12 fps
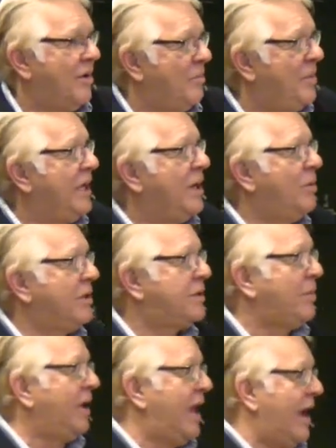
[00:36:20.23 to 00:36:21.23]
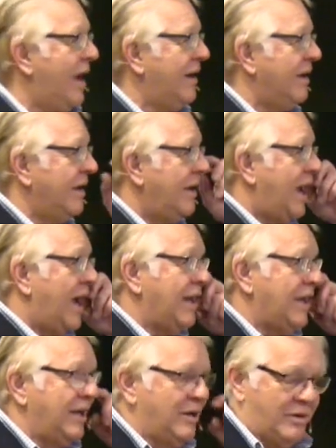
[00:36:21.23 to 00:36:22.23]
Beat him with the blood.
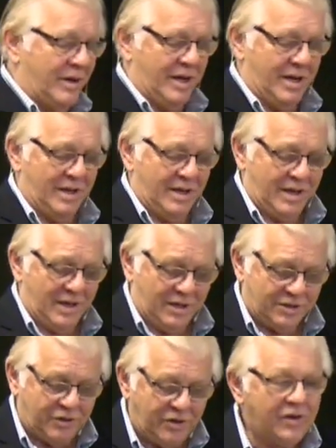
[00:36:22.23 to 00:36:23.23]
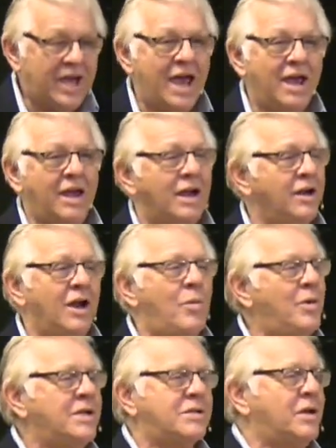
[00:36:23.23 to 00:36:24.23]
Hallelujah. So you can't,
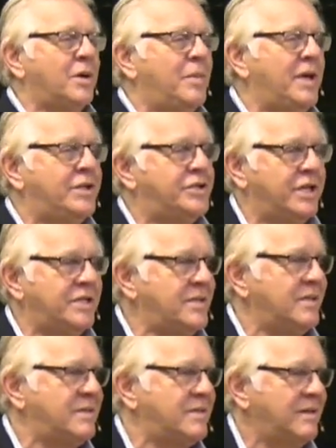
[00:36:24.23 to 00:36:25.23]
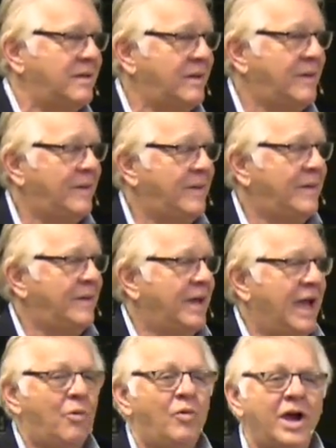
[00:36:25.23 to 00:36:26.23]
nobody's going to beat Jesus.
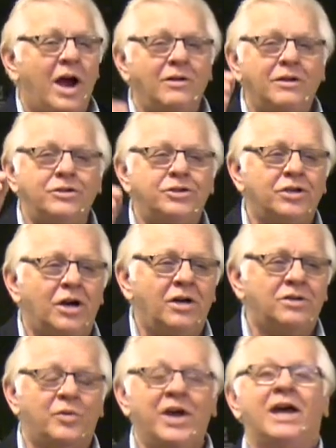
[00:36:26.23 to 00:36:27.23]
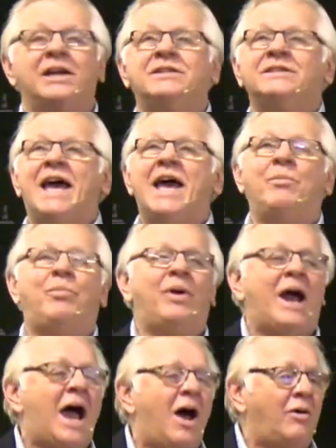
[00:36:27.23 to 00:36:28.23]
And we are the church. We ought to stand
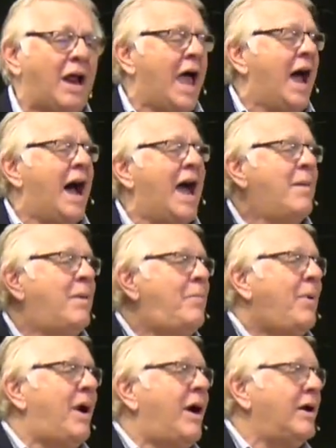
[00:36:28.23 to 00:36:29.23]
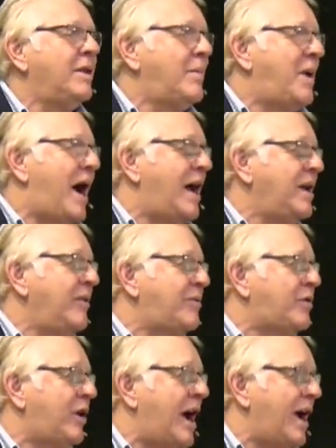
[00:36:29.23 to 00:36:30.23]
proud. I am a part of the body of
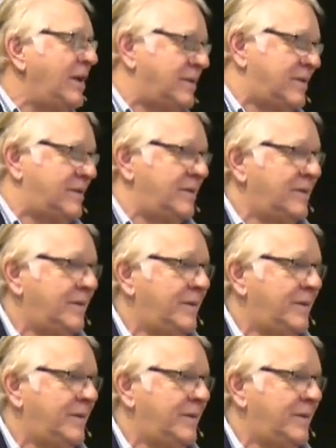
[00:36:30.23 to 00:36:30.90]
Christ.